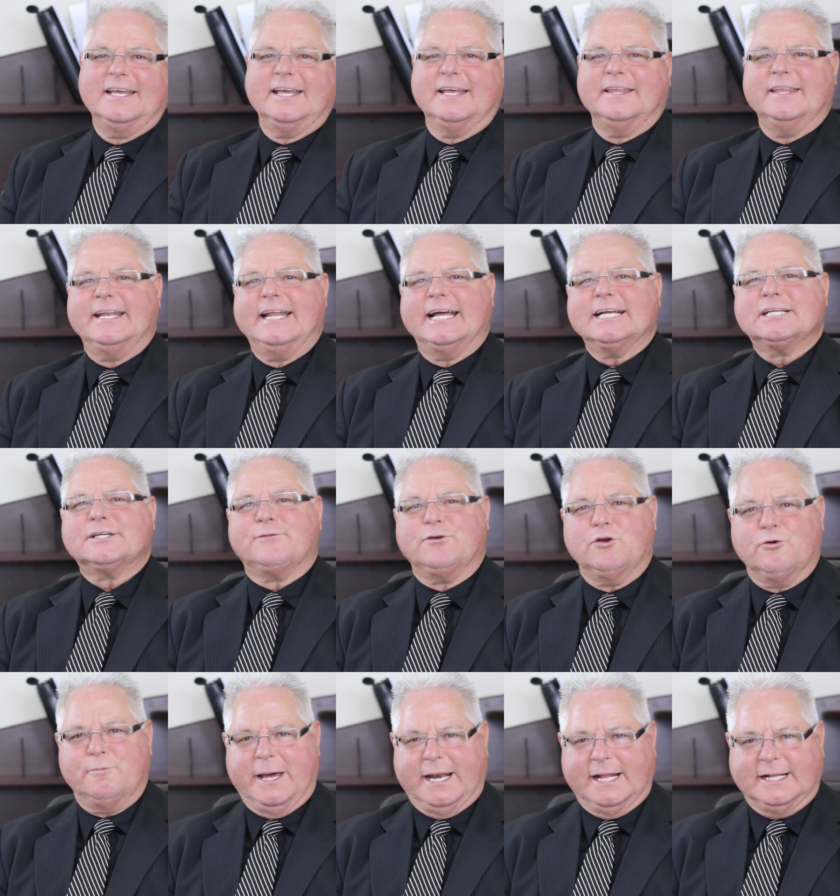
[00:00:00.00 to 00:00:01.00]
In the next
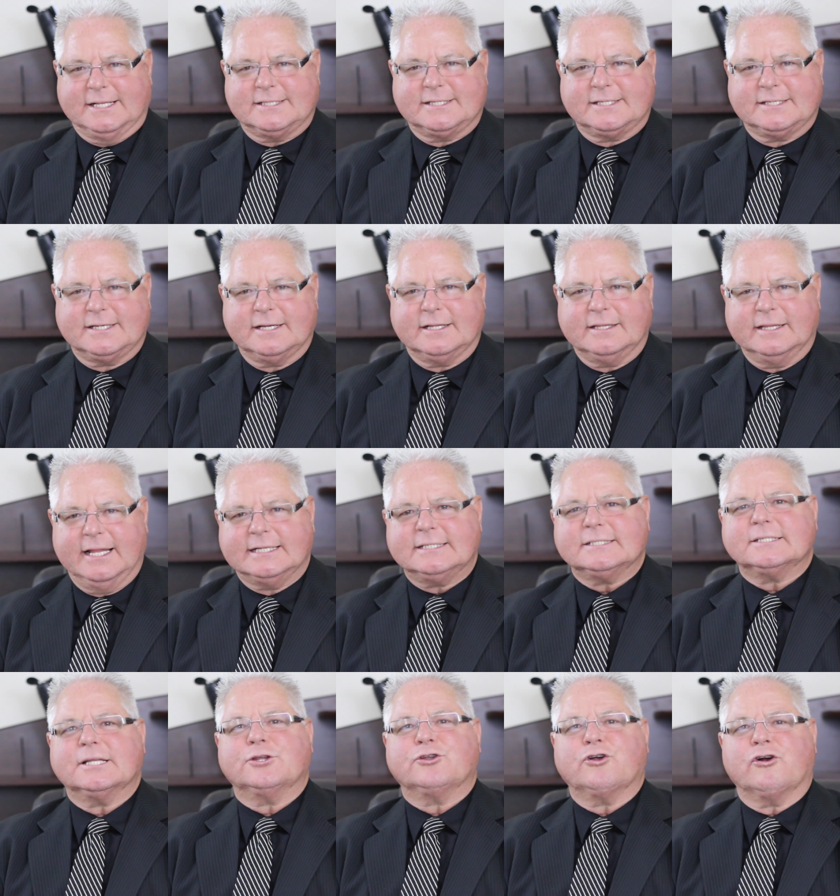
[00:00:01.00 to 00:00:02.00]
few minutes,
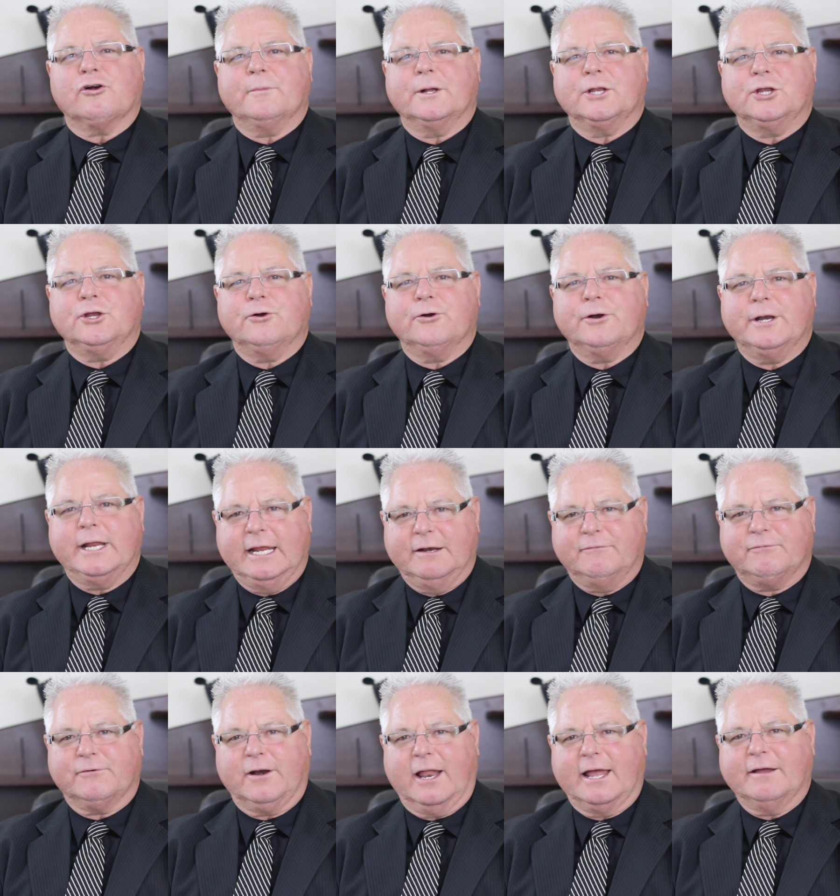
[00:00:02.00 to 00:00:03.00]
let's determine your
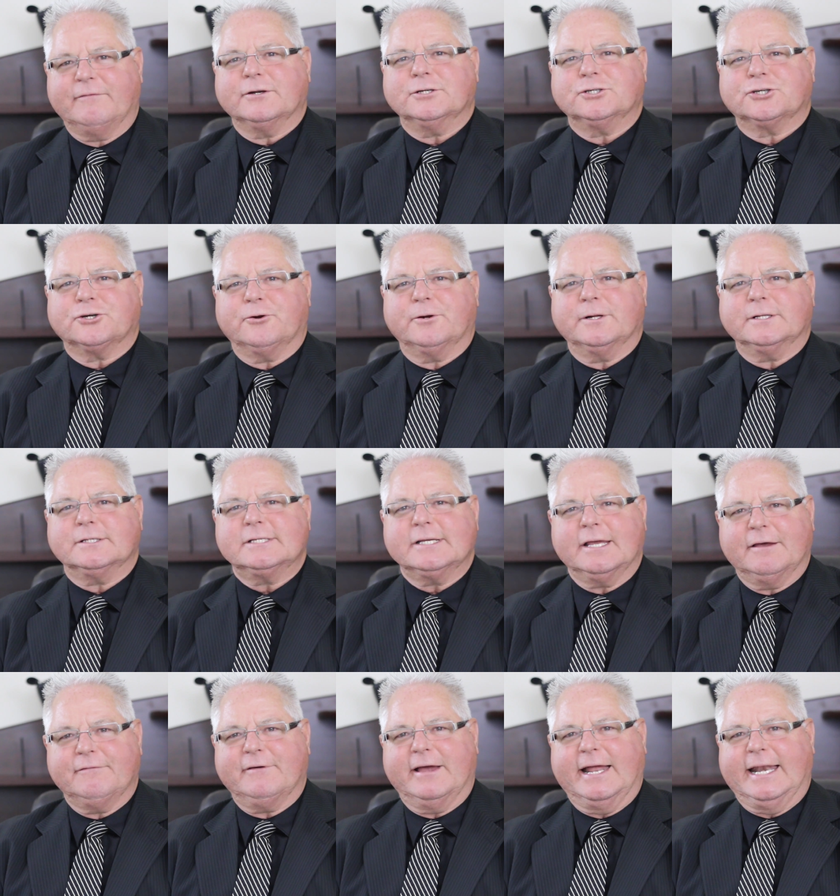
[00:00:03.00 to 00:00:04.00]
need for life insurance,
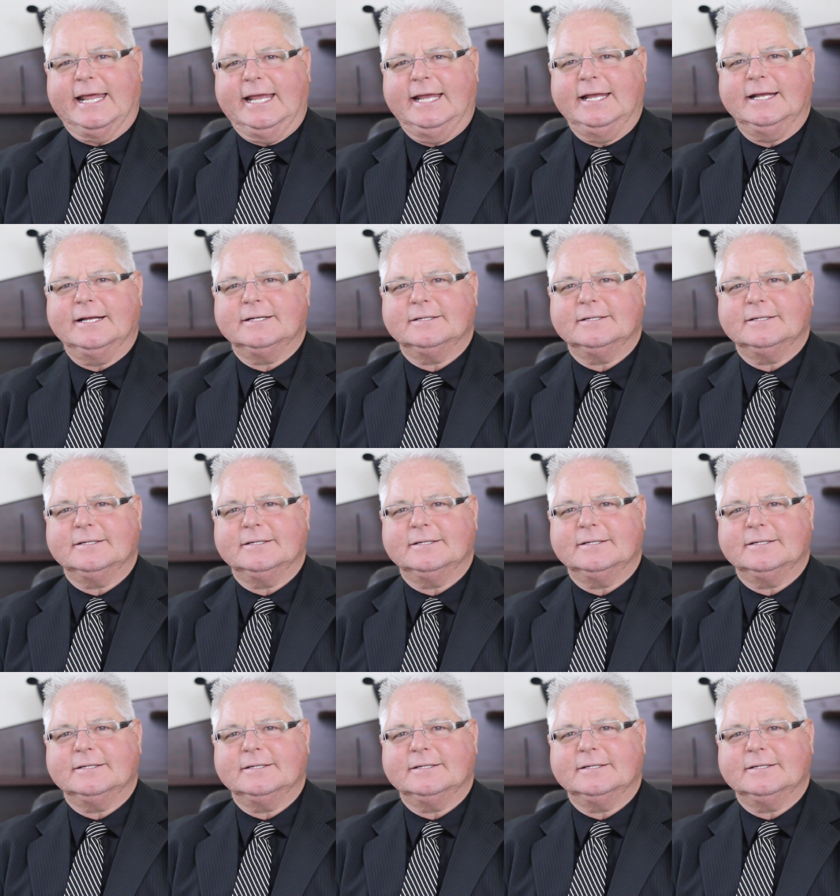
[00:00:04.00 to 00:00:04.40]
if any.